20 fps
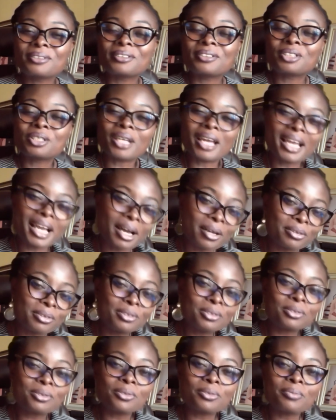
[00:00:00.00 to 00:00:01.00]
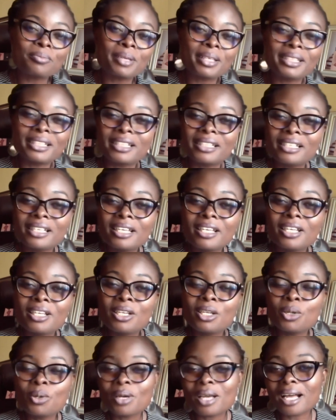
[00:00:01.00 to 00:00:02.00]
try out so many
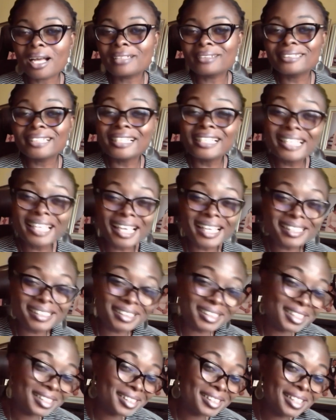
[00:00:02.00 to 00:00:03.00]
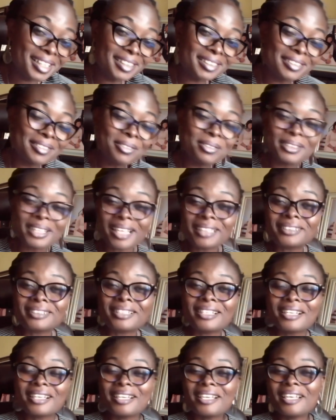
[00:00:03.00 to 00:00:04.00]
local delicacies and all that,
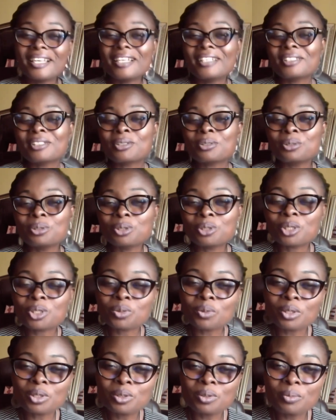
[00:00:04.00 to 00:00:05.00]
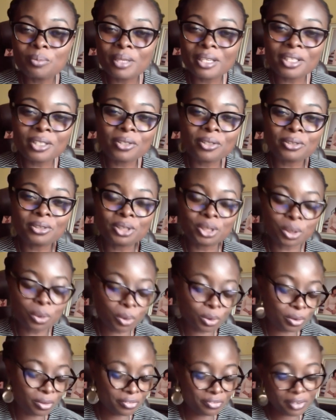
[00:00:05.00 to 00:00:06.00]
and so you just want to make sure
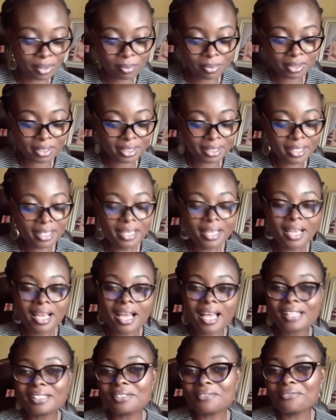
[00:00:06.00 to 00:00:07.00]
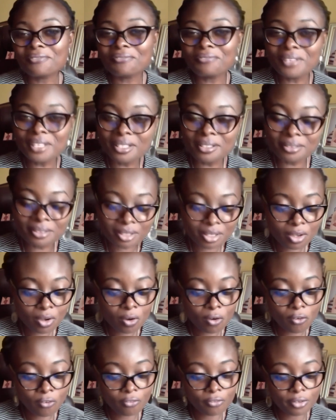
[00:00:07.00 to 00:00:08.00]
your family has a feel
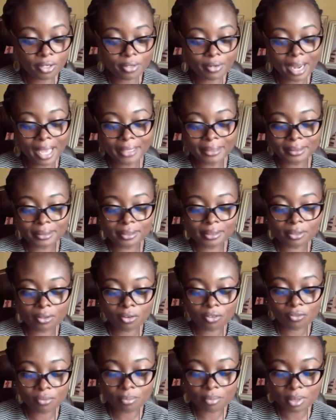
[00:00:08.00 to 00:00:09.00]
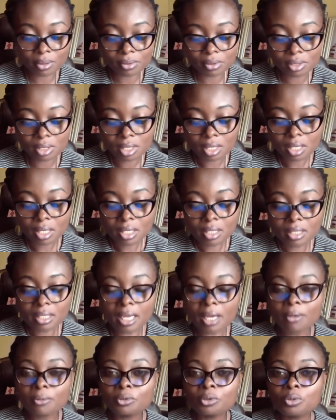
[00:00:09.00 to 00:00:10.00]
of variety of meals.
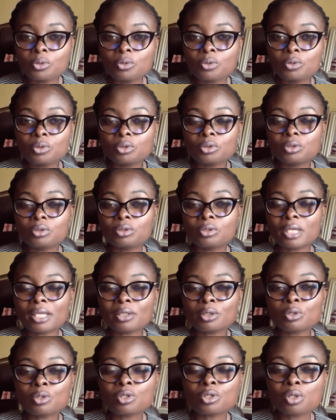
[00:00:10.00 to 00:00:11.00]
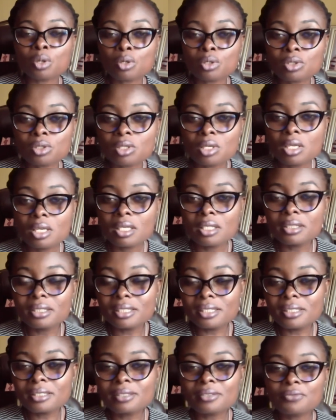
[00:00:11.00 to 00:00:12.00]
Now you try to source
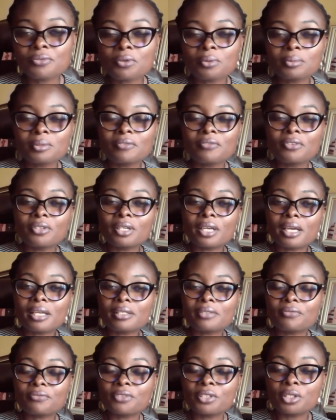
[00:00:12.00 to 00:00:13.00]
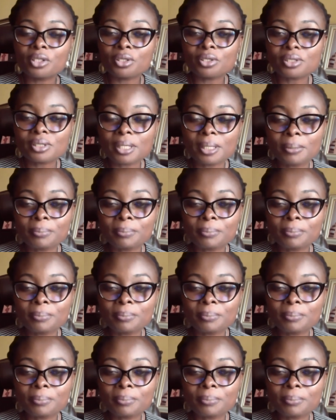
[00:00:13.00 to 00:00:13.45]
this from the various